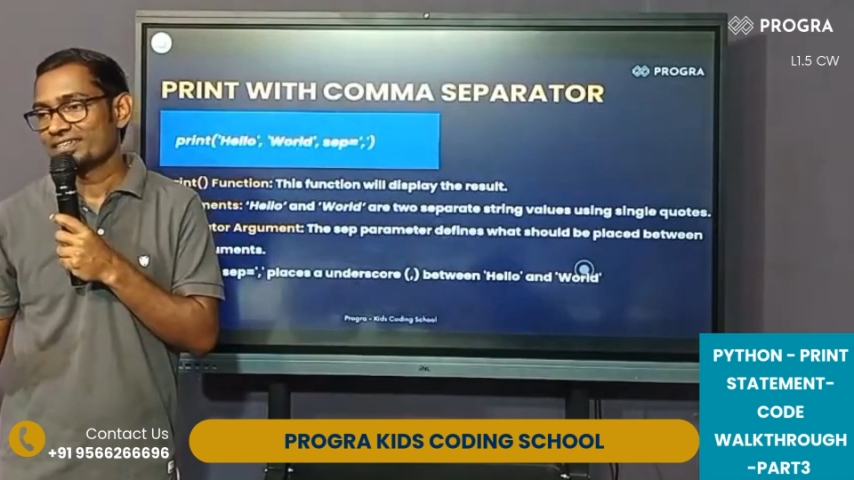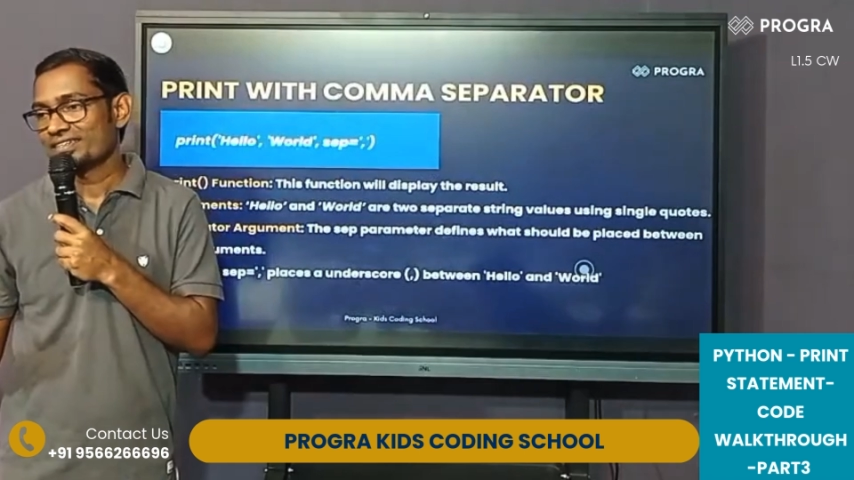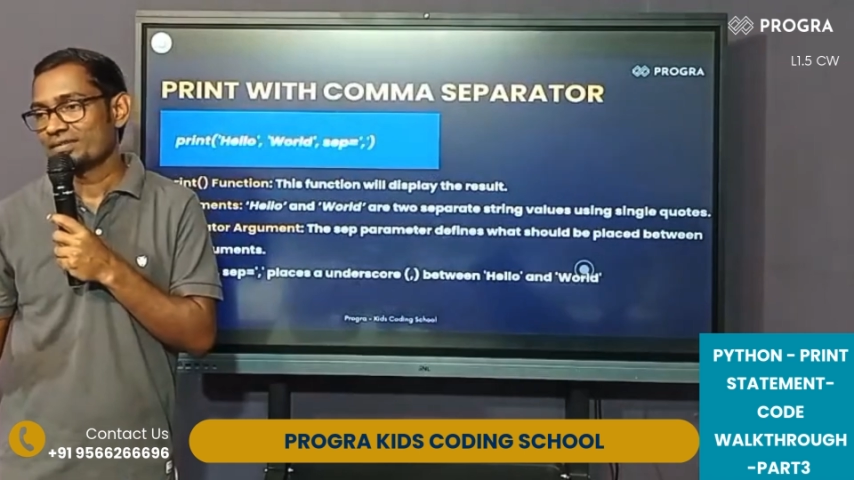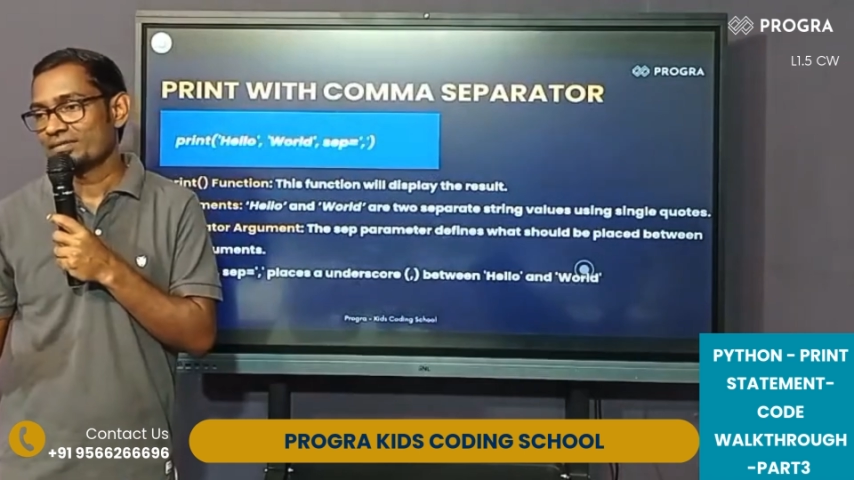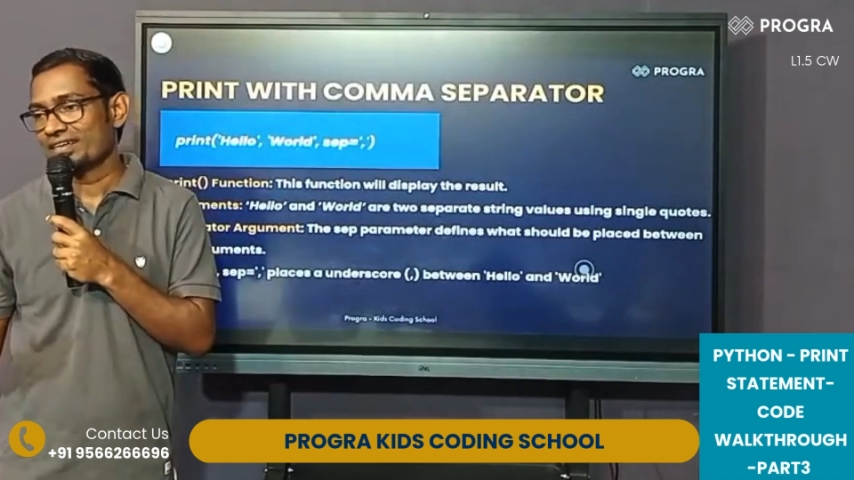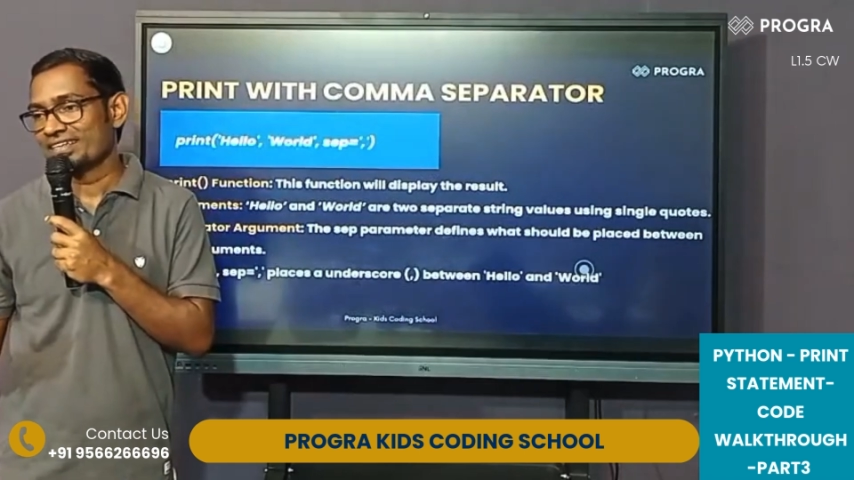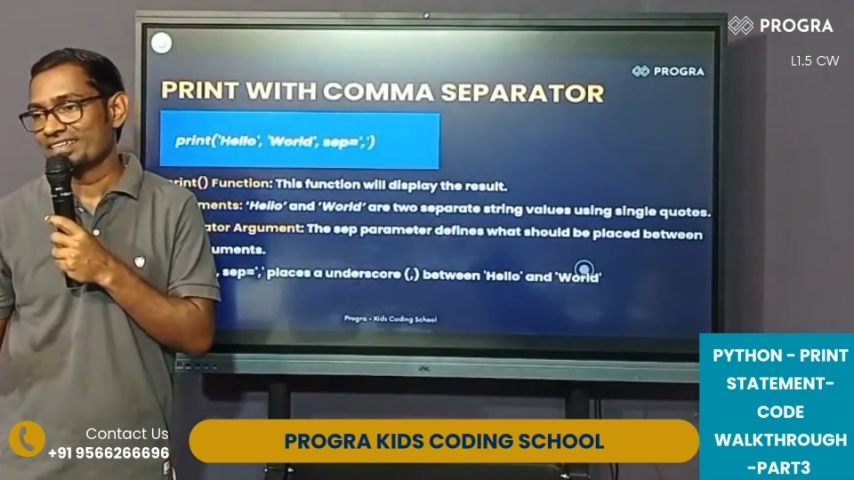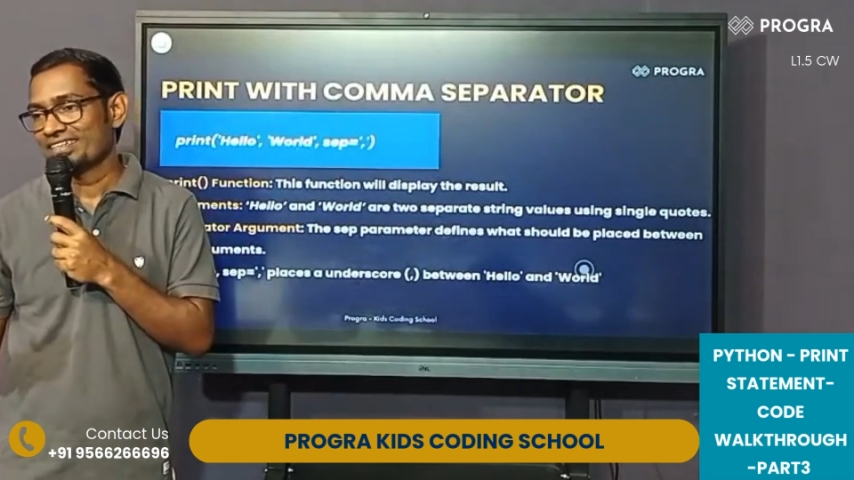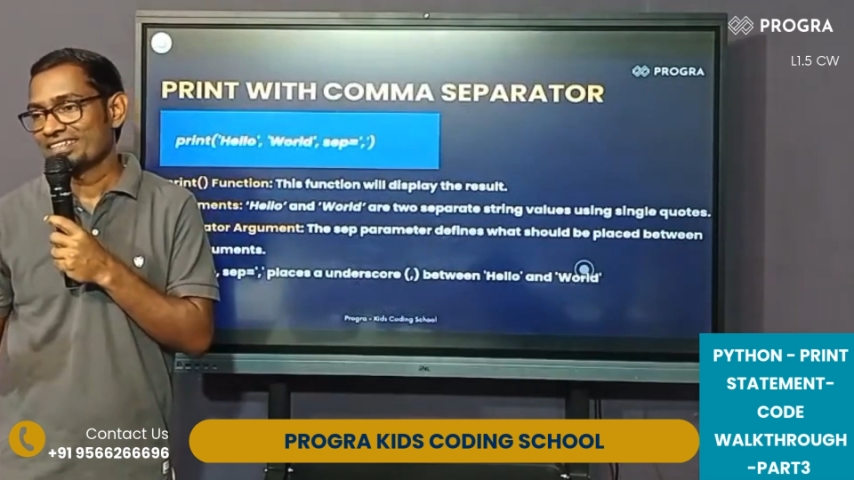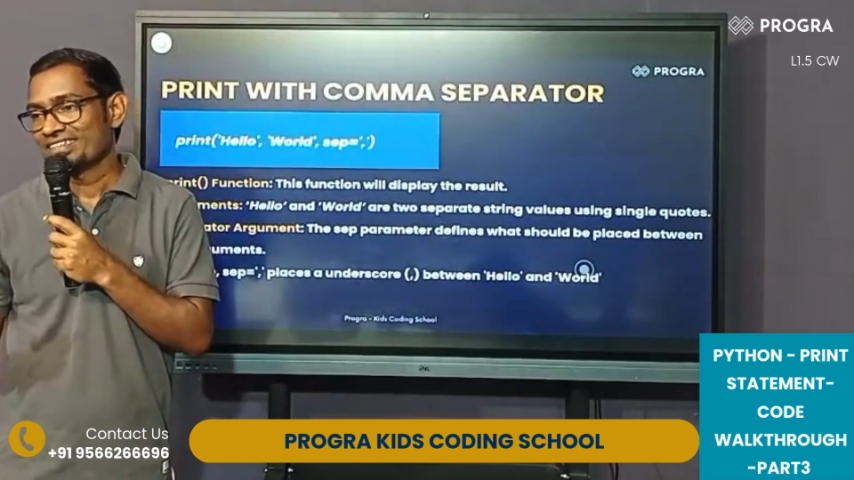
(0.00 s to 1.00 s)
Okay?
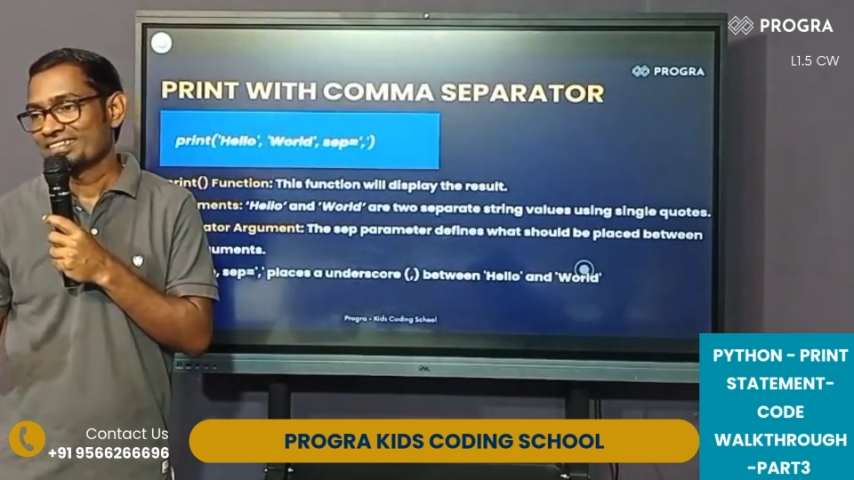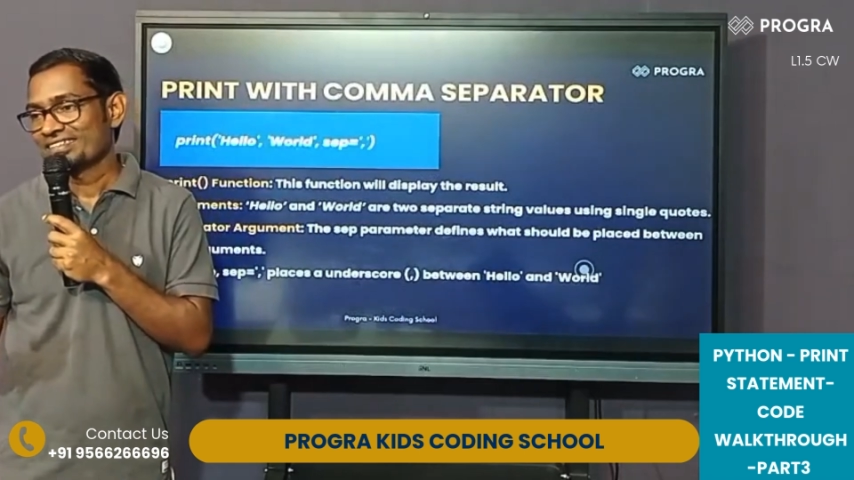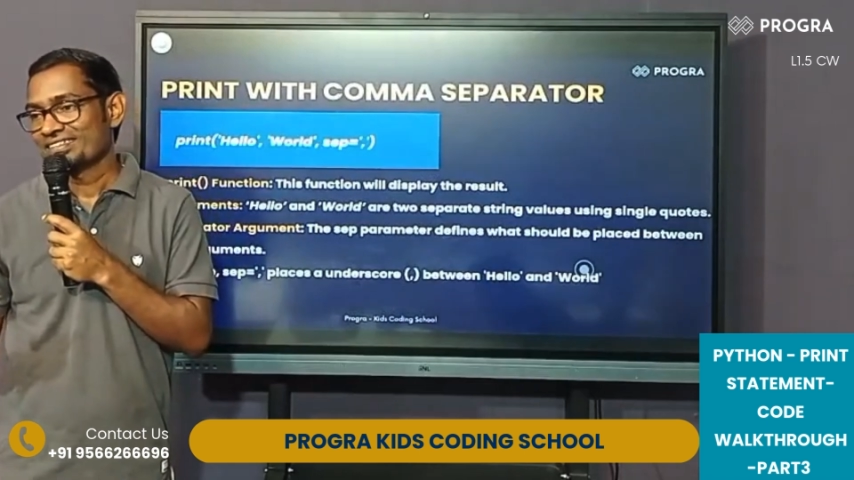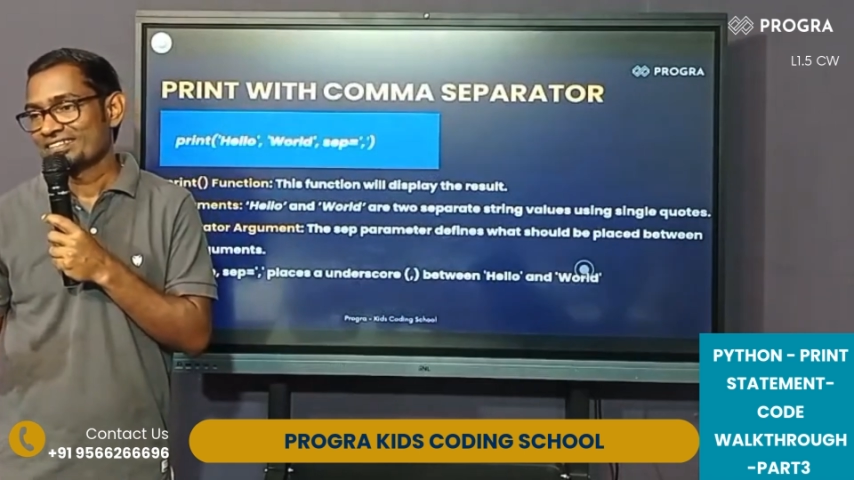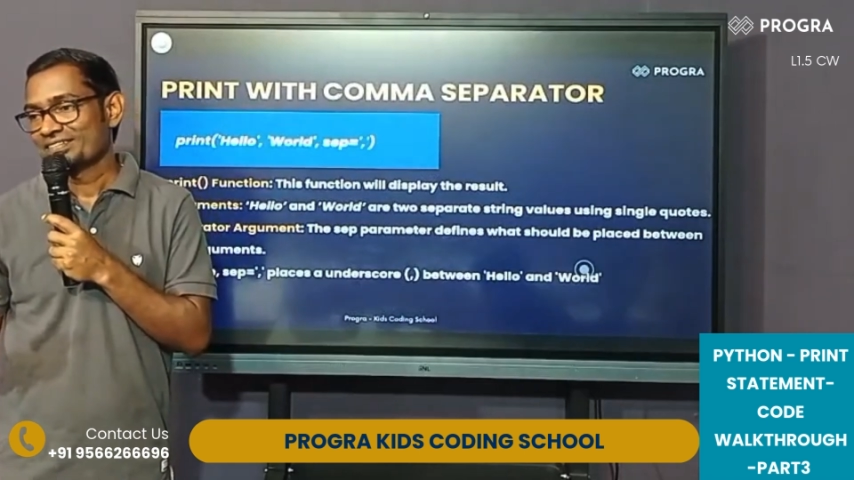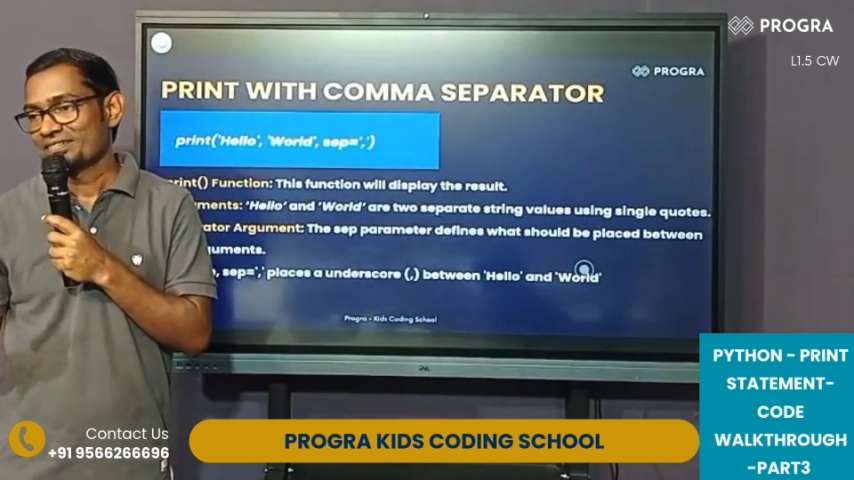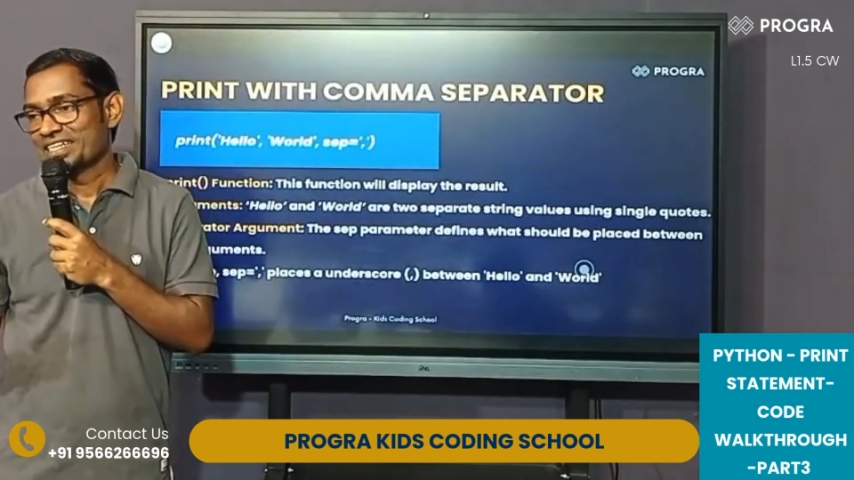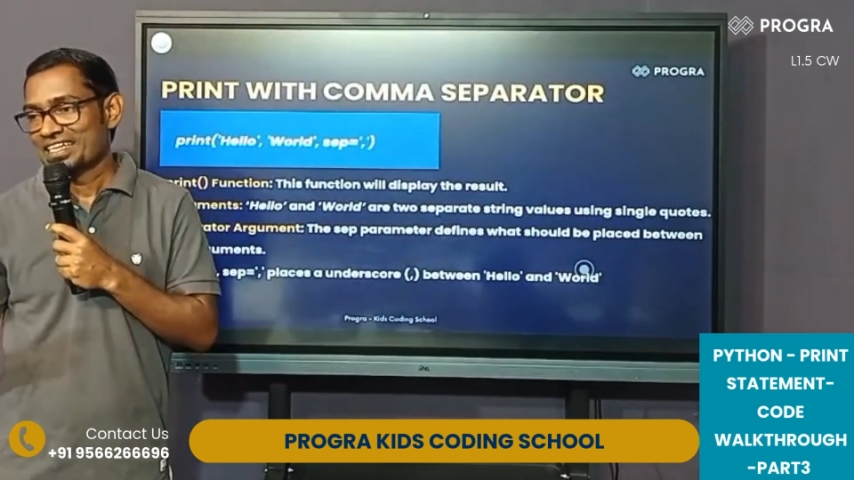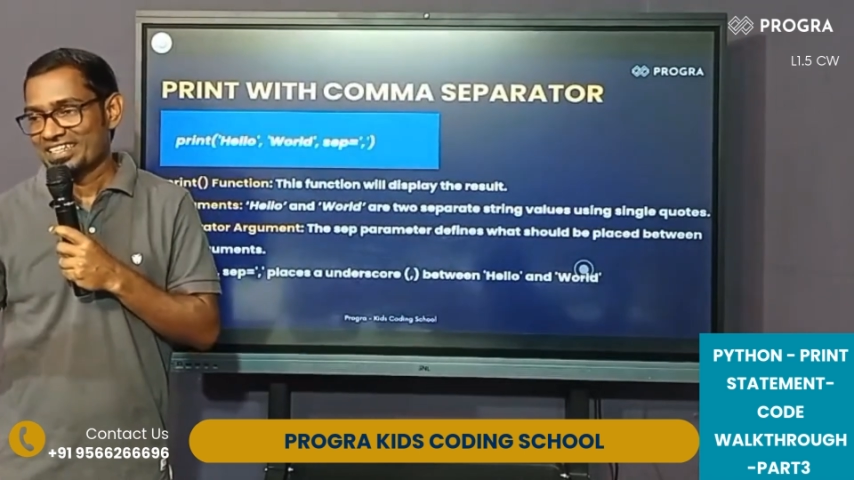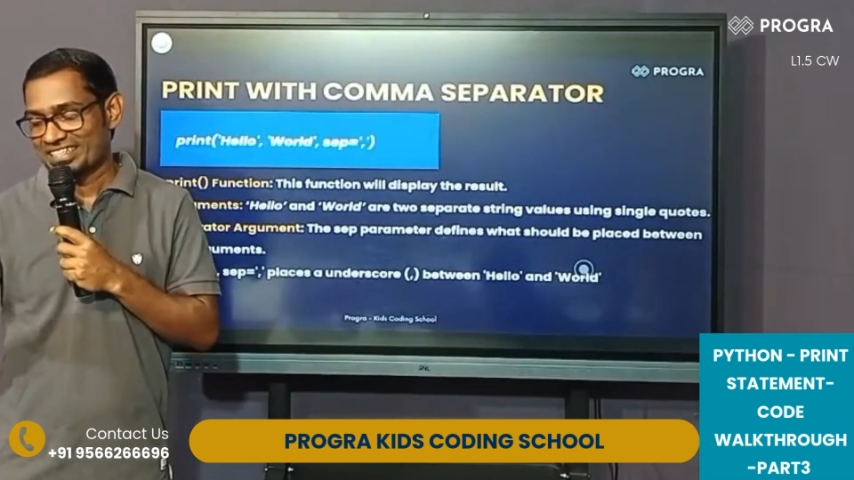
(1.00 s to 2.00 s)

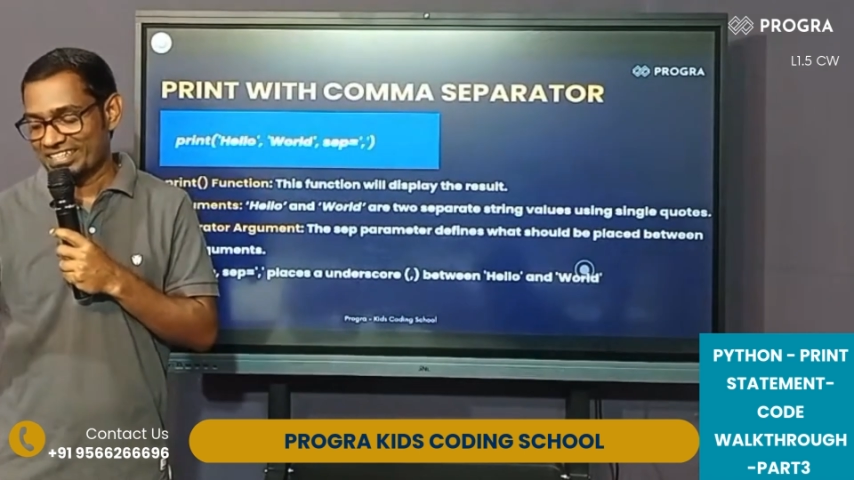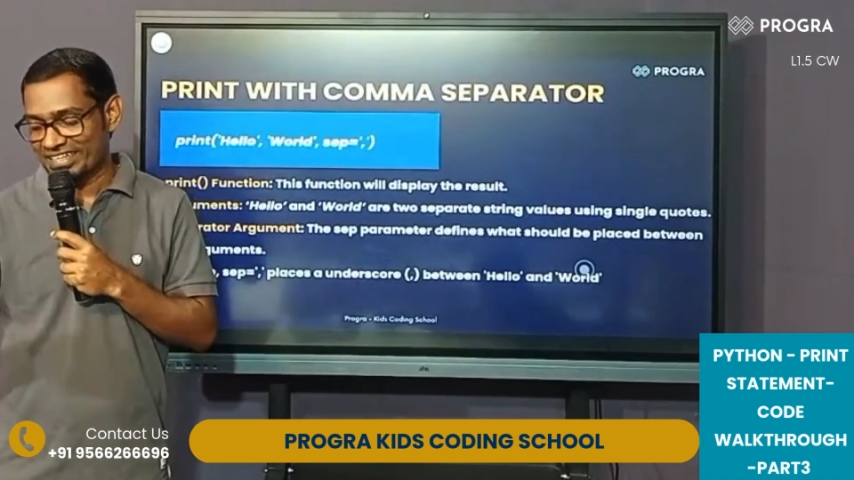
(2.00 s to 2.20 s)
Ritan,